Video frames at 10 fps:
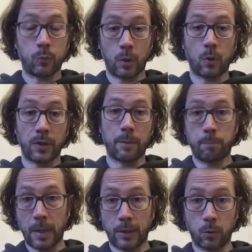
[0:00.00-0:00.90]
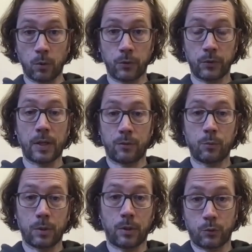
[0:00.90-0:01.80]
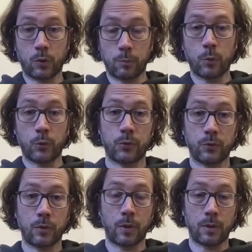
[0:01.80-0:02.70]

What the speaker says: we call them metals. That's what astronomers